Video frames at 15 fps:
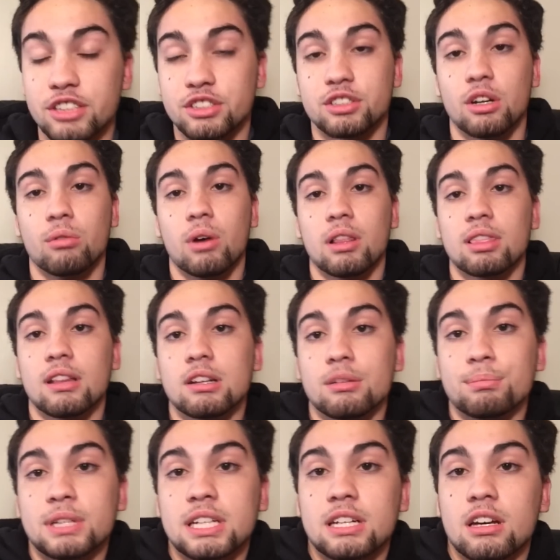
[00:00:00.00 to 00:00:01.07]
So a
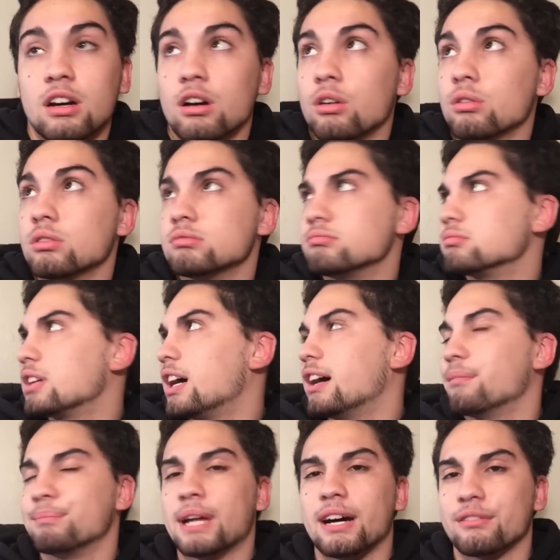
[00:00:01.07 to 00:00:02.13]
little bit ago,
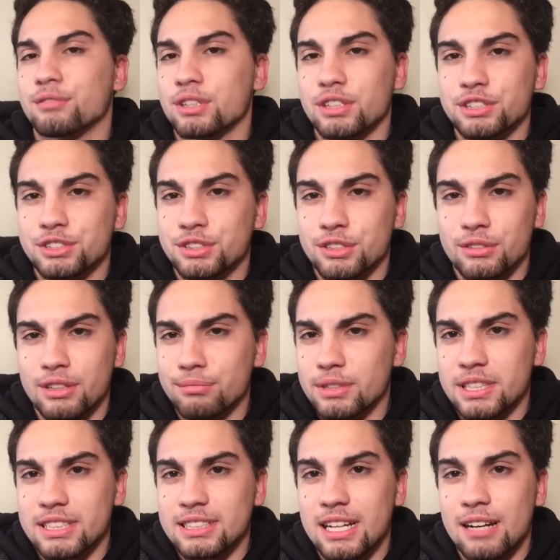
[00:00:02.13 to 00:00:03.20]
I'm not really sure
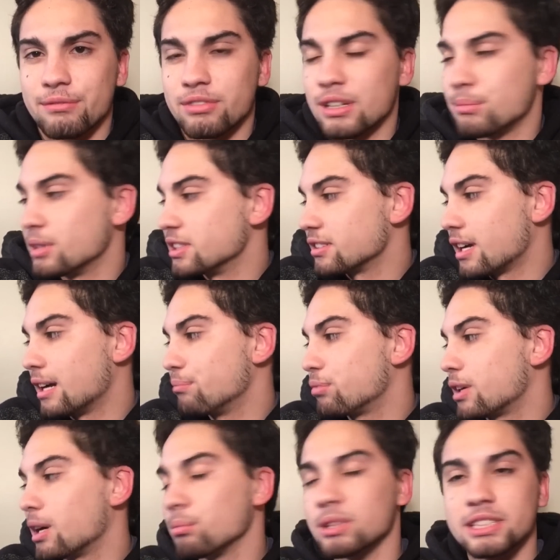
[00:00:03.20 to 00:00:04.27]
what the time frame is. I
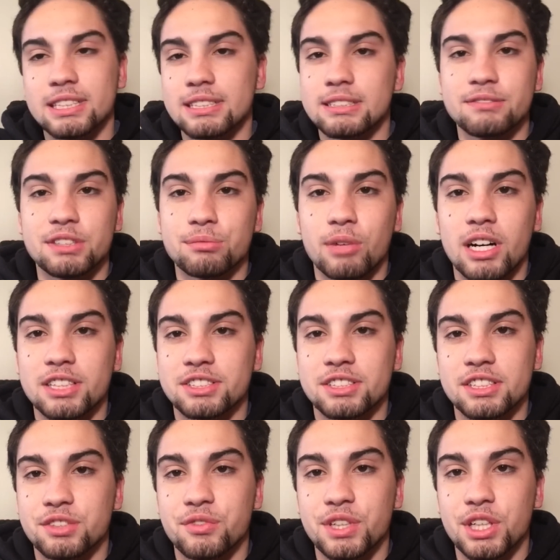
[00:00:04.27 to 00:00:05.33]
probably didn't even watch
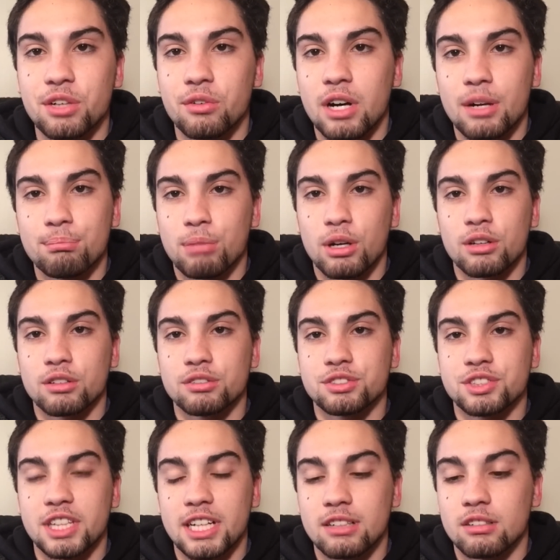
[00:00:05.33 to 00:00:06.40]
this video on
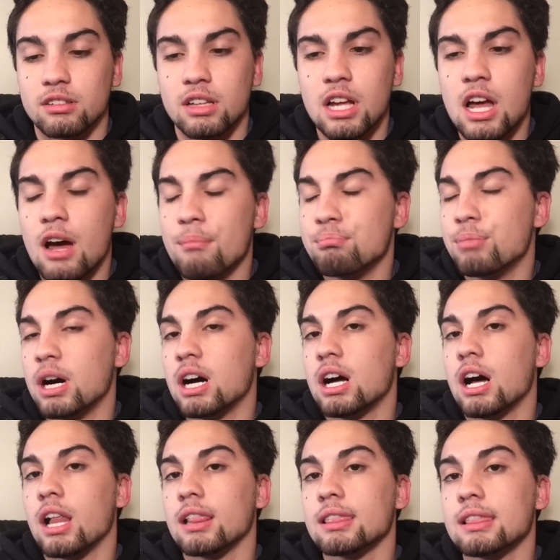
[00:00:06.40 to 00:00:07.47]
Parker's channel,
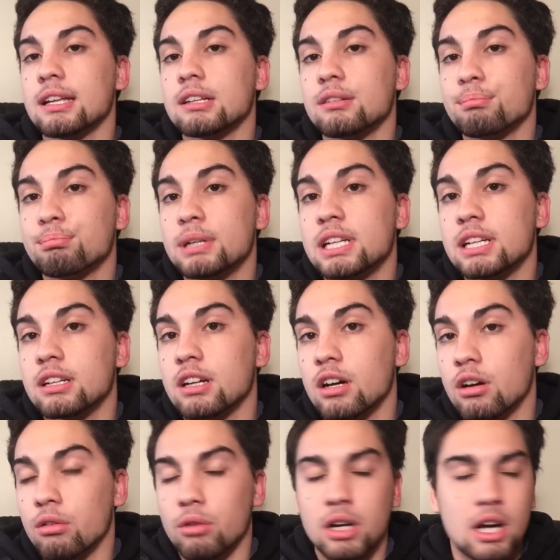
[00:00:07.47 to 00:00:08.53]
but a little bit
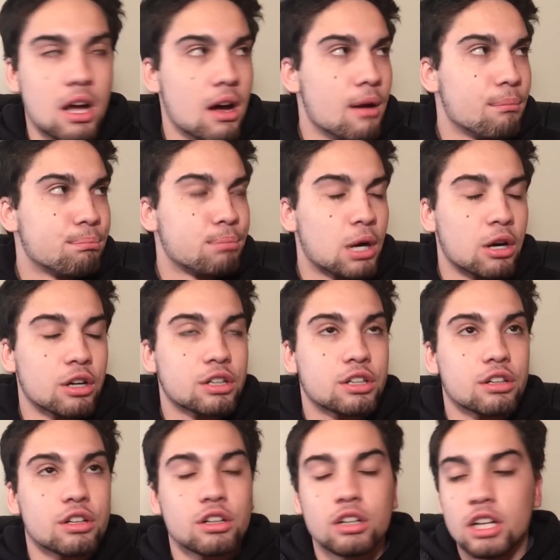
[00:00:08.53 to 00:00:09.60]
ago,
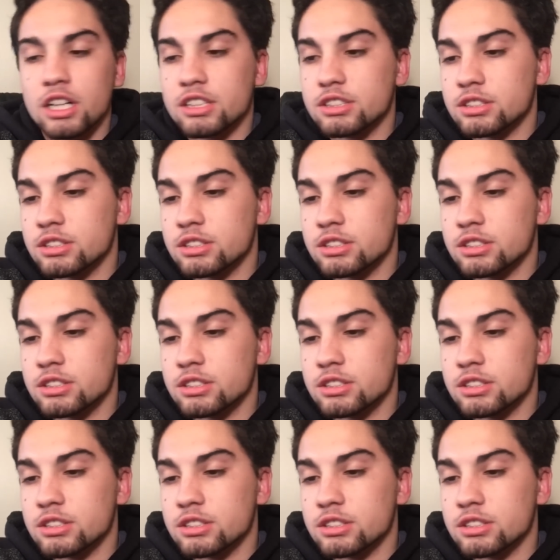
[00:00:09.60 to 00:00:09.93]
Parker